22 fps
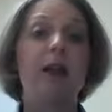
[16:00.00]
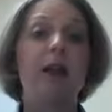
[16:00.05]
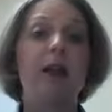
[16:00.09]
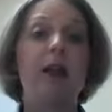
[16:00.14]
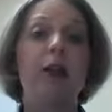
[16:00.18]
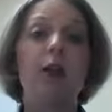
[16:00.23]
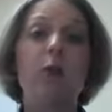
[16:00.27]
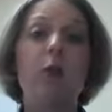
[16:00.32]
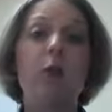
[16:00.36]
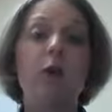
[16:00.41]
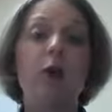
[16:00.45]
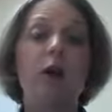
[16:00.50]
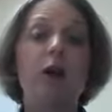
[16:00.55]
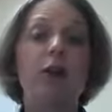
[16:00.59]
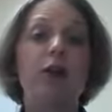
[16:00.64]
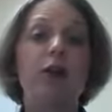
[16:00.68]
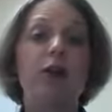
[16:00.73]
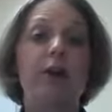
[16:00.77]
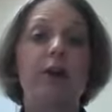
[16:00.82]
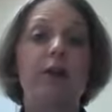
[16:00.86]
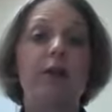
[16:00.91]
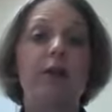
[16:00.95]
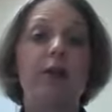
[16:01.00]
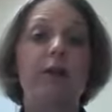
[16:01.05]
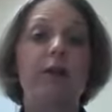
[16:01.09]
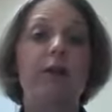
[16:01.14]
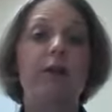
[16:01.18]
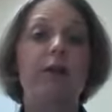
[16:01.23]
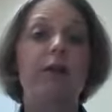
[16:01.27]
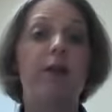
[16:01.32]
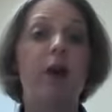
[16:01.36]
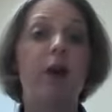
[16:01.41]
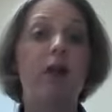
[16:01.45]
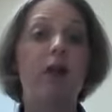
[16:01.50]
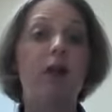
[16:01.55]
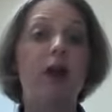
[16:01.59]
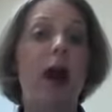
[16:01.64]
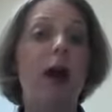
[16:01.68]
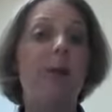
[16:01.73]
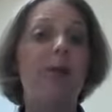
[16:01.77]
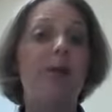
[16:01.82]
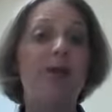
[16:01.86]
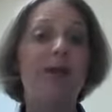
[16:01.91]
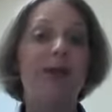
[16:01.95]
be a little more conservative the first
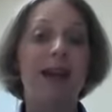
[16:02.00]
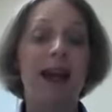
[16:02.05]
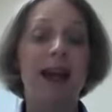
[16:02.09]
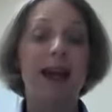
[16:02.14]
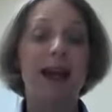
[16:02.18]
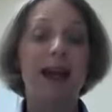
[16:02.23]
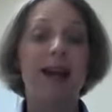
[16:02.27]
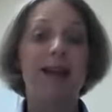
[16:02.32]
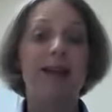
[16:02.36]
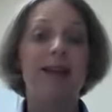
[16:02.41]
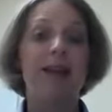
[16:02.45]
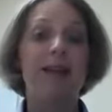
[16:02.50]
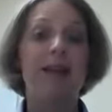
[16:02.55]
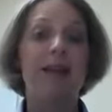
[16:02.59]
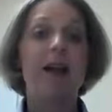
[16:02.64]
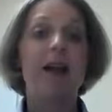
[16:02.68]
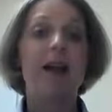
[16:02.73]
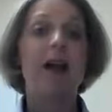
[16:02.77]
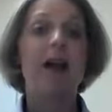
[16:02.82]
couple of days